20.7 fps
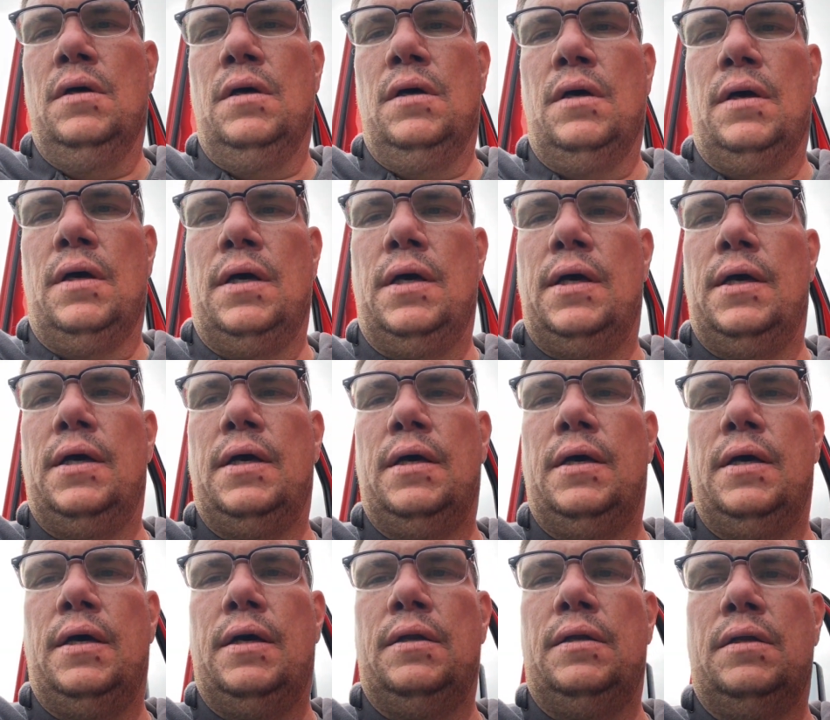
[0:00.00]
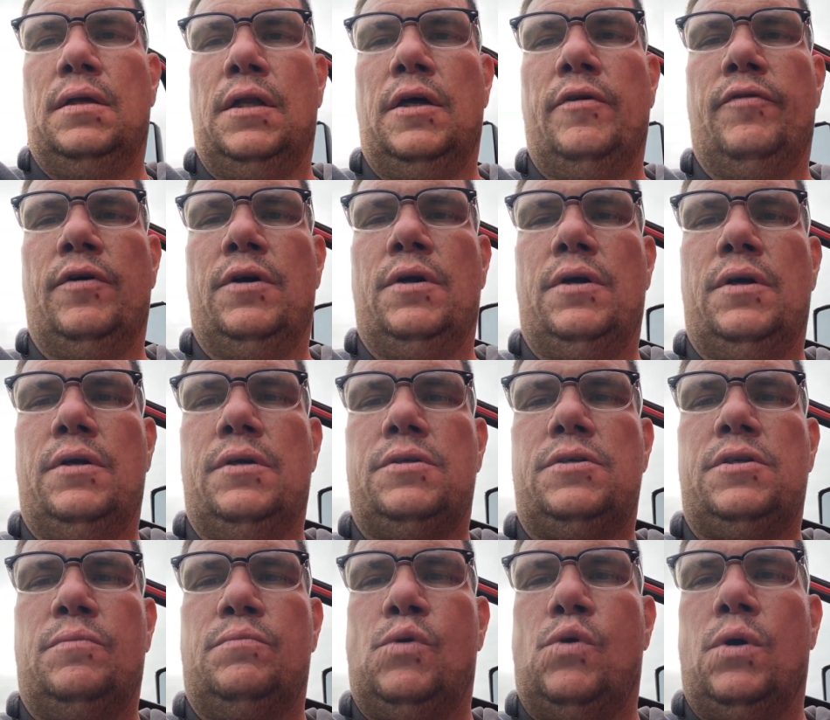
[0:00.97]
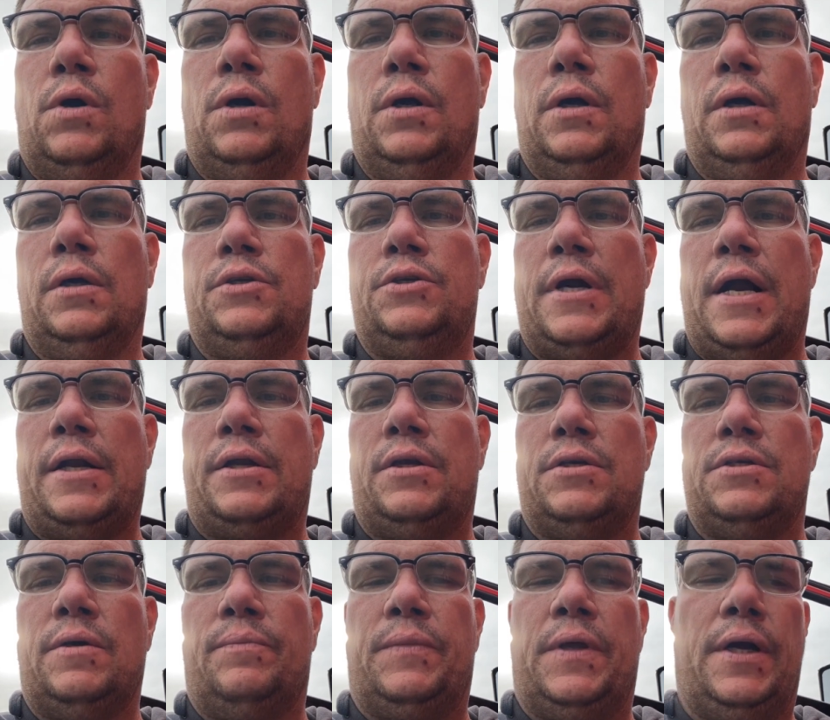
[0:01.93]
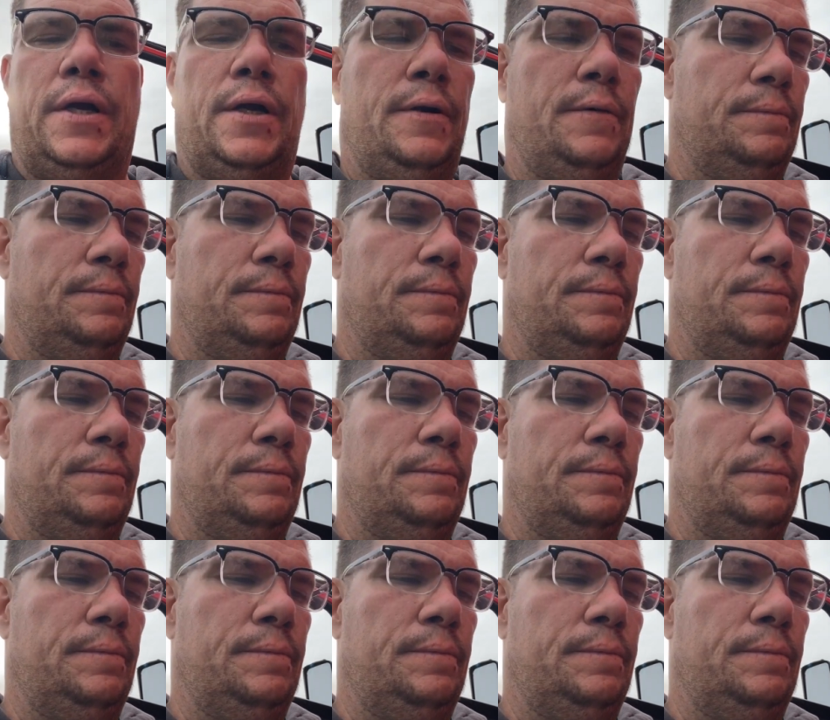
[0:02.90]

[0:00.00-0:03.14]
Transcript: and deliver some more tractors up there.